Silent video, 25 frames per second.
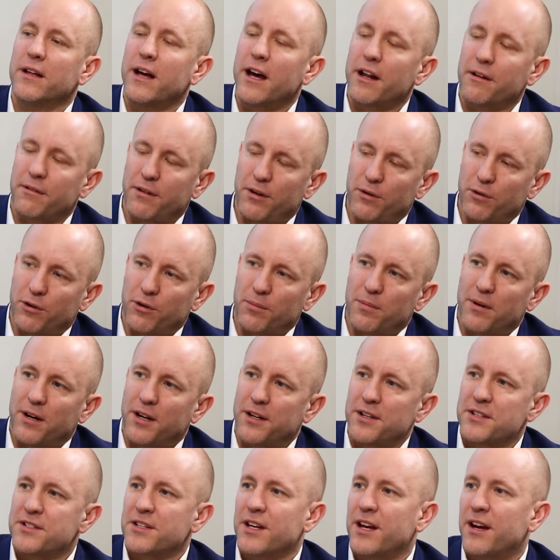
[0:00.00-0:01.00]
The laterite ore
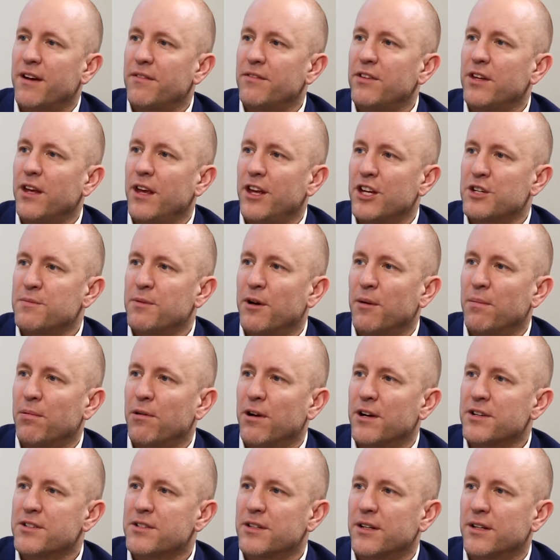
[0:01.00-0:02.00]
bodies have the Hpal
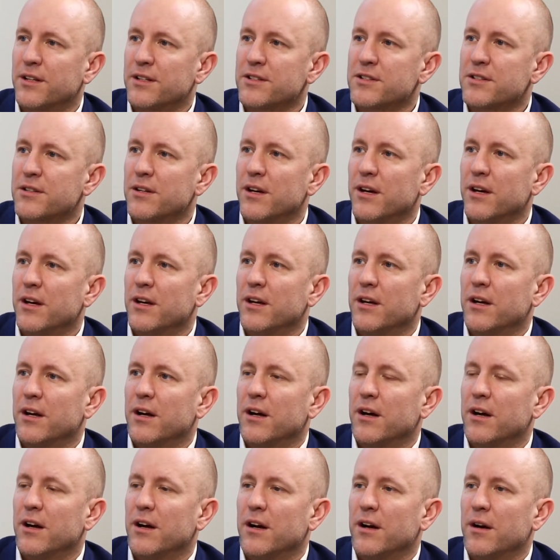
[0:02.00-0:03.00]
process,
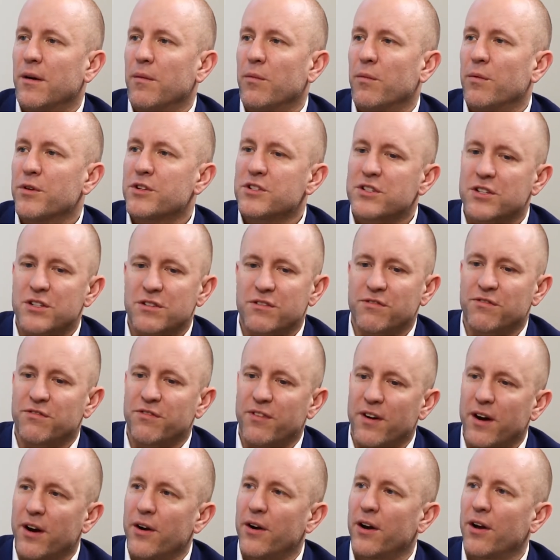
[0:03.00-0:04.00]
which is
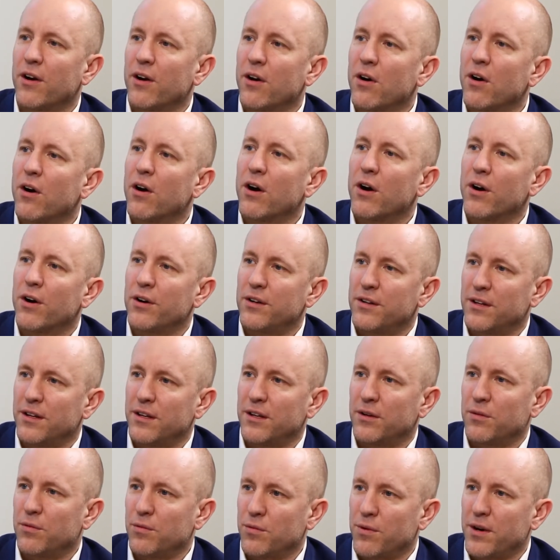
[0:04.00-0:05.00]
very hard to
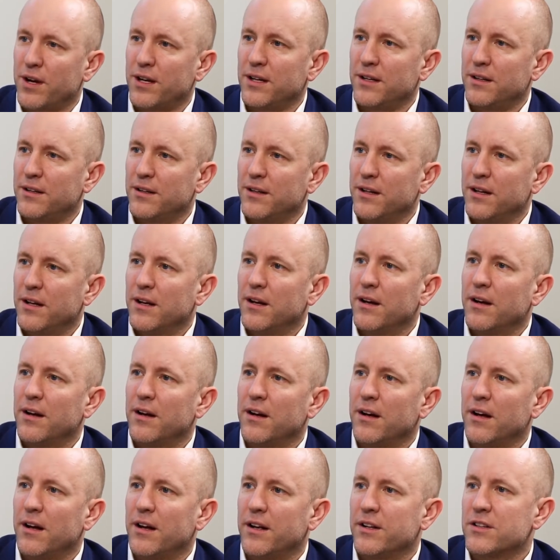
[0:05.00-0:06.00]
get right,
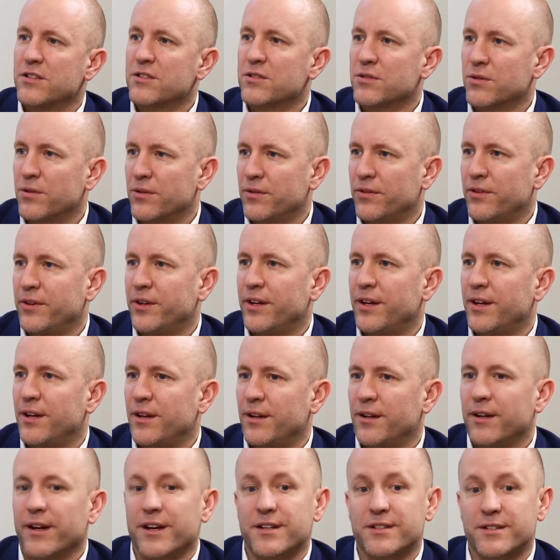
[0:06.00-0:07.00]
and
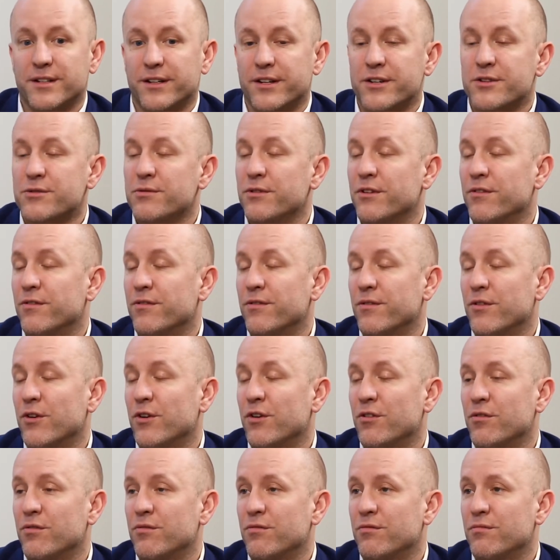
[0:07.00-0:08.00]
certainly has a history
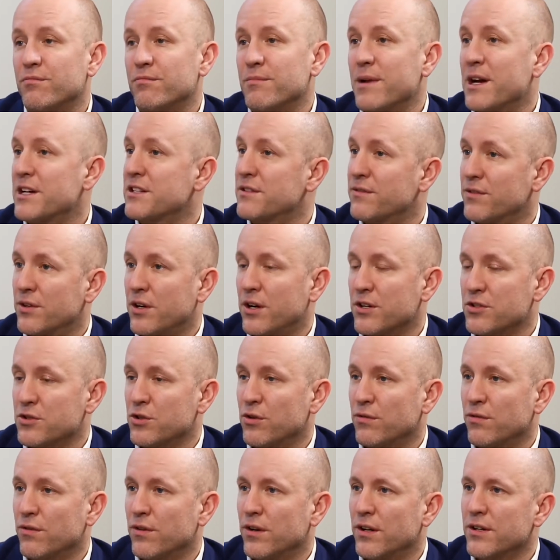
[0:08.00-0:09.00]
of massive
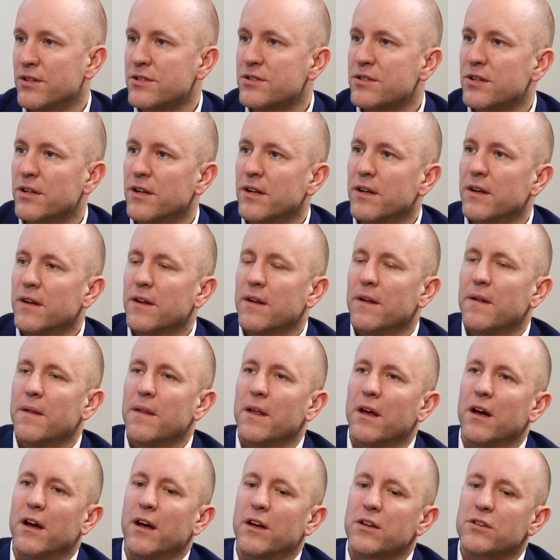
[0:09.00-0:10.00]
cost overruns.
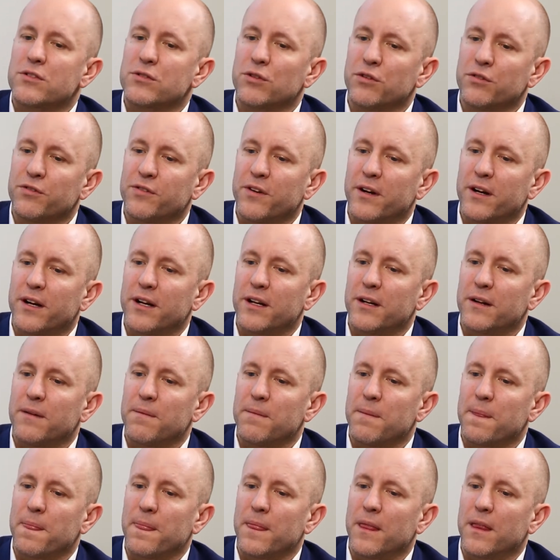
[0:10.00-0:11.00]
Sulfide
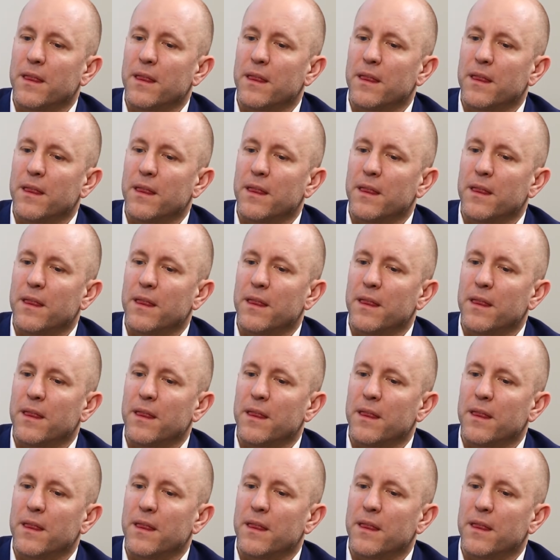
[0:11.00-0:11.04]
